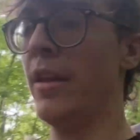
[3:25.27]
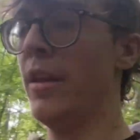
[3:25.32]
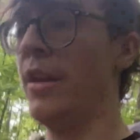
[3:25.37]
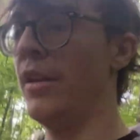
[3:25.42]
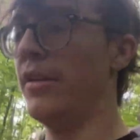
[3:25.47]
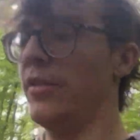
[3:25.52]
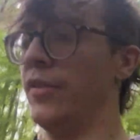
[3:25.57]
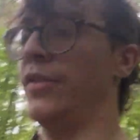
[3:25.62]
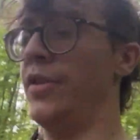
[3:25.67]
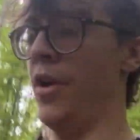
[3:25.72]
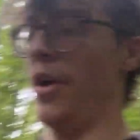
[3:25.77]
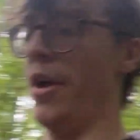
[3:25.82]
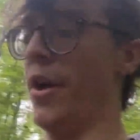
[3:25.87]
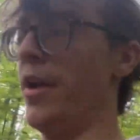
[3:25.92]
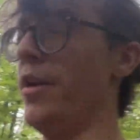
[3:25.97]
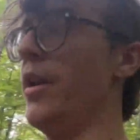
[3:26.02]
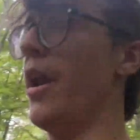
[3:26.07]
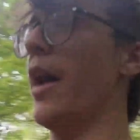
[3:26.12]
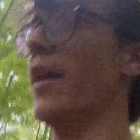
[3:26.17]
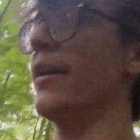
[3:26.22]
It's the
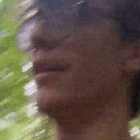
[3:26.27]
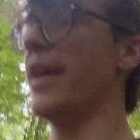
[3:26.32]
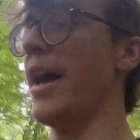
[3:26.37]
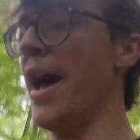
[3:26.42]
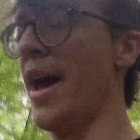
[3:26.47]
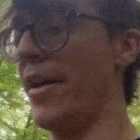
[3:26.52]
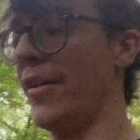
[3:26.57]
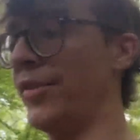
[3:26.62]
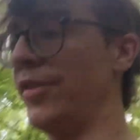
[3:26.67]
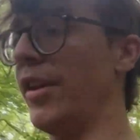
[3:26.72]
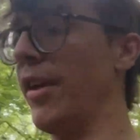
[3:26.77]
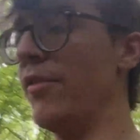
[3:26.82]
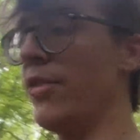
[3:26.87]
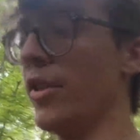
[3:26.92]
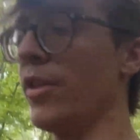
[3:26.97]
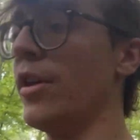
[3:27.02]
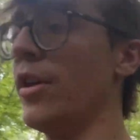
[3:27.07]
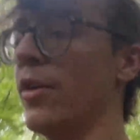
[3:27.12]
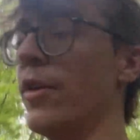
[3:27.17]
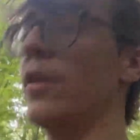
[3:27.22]
Nightcat 70
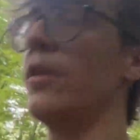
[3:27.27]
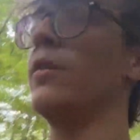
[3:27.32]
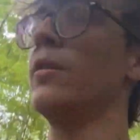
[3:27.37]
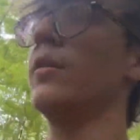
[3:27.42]
liter.